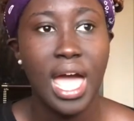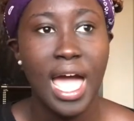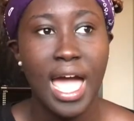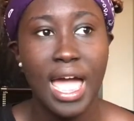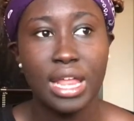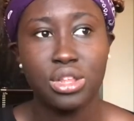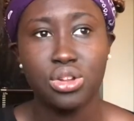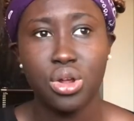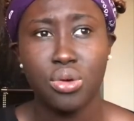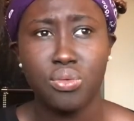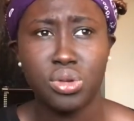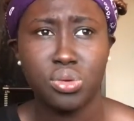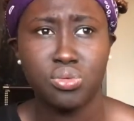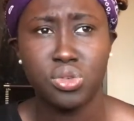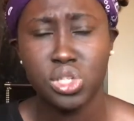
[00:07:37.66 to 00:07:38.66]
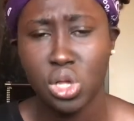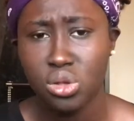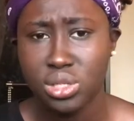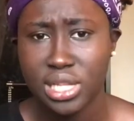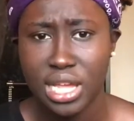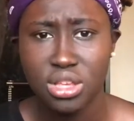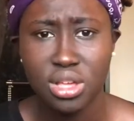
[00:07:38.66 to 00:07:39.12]
And you know,
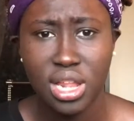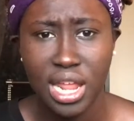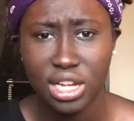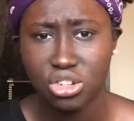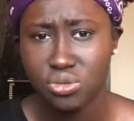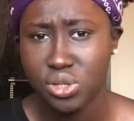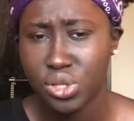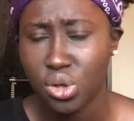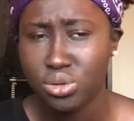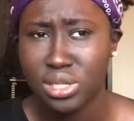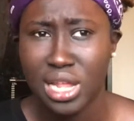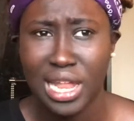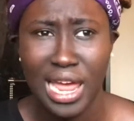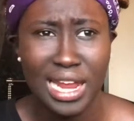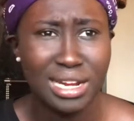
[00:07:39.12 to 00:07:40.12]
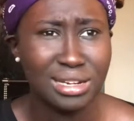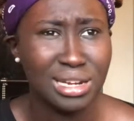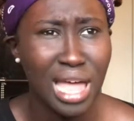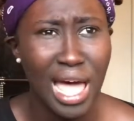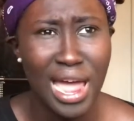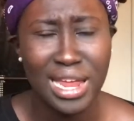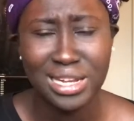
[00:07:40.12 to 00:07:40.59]
results day, you collect your results at like
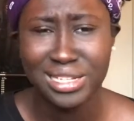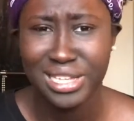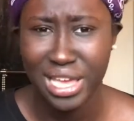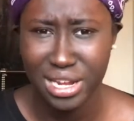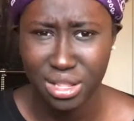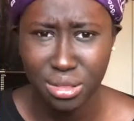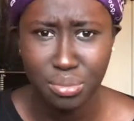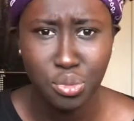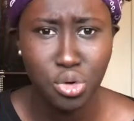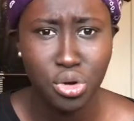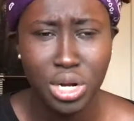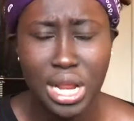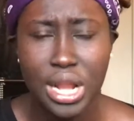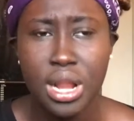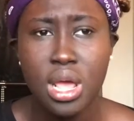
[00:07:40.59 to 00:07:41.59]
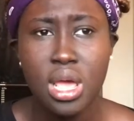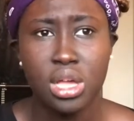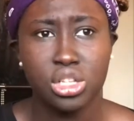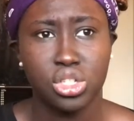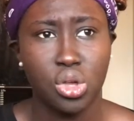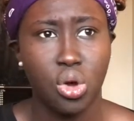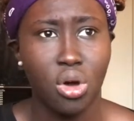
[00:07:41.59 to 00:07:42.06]
nine, ten in the morning,
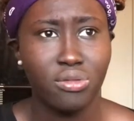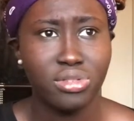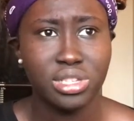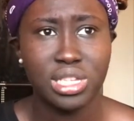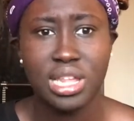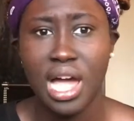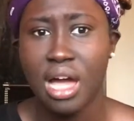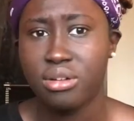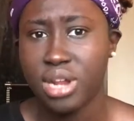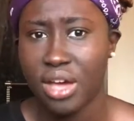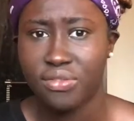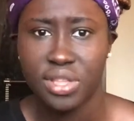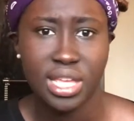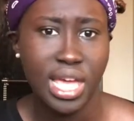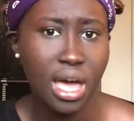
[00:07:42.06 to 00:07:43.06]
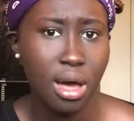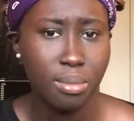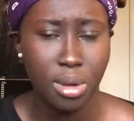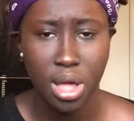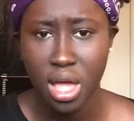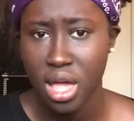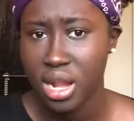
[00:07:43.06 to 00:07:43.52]
so obviously I would have to get
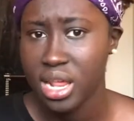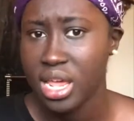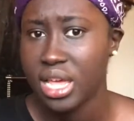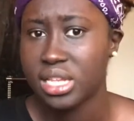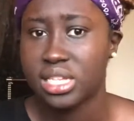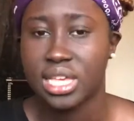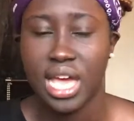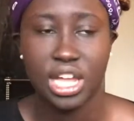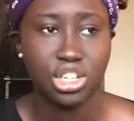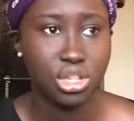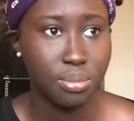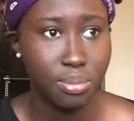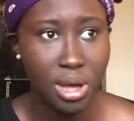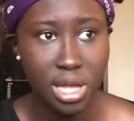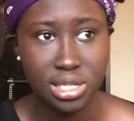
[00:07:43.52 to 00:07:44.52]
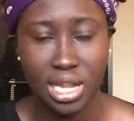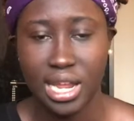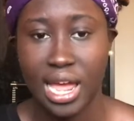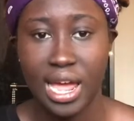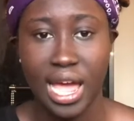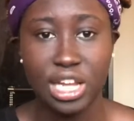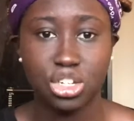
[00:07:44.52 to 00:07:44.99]
up early to catch the bus.
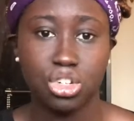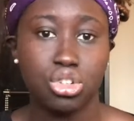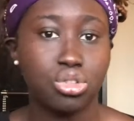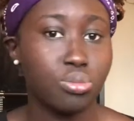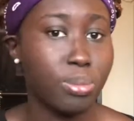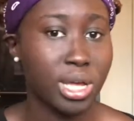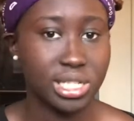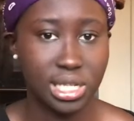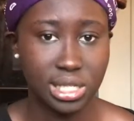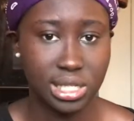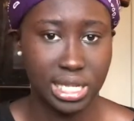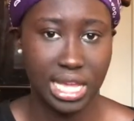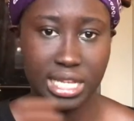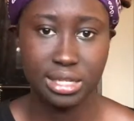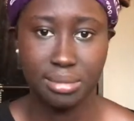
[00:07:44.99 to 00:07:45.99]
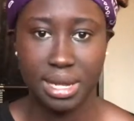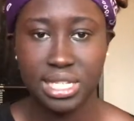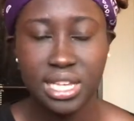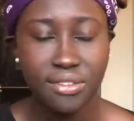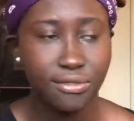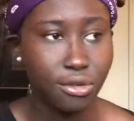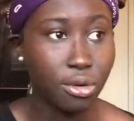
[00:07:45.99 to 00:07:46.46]
Like I catch two buses to get to my
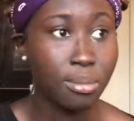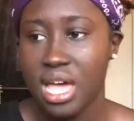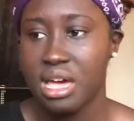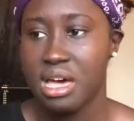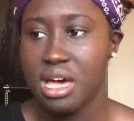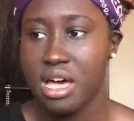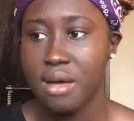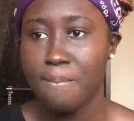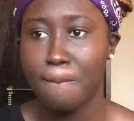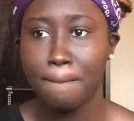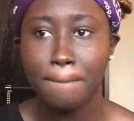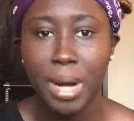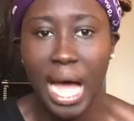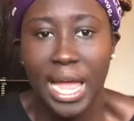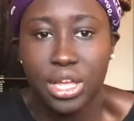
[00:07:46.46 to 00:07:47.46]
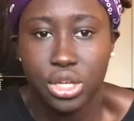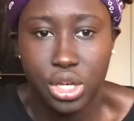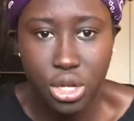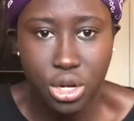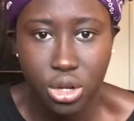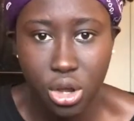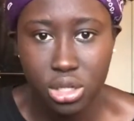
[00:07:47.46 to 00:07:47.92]
sixth form, um but I
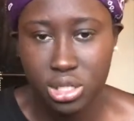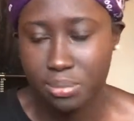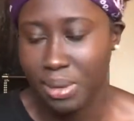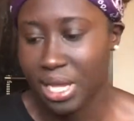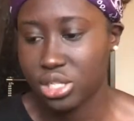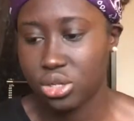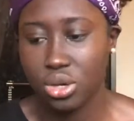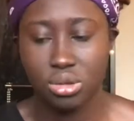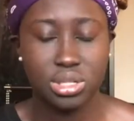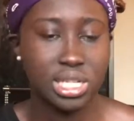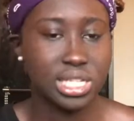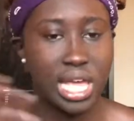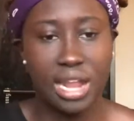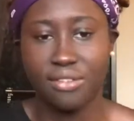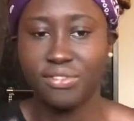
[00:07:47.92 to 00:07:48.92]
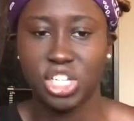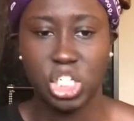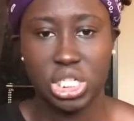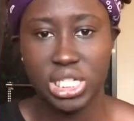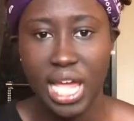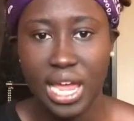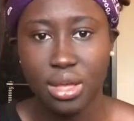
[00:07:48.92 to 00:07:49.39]
couldn't go to bed, so it was this kind of
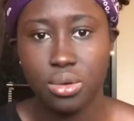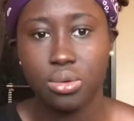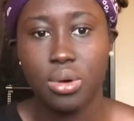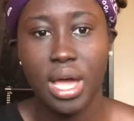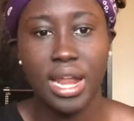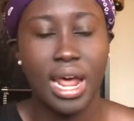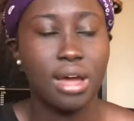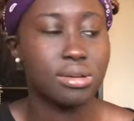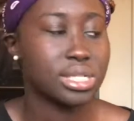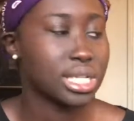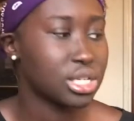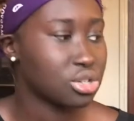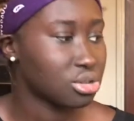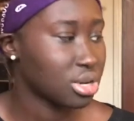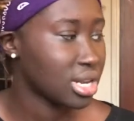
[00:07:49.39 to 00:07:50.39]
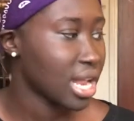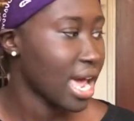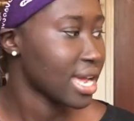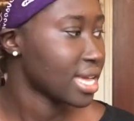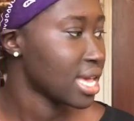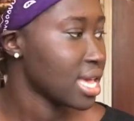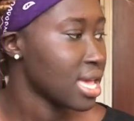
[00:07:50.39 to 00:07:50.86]
vicious cycle. And I was literally like,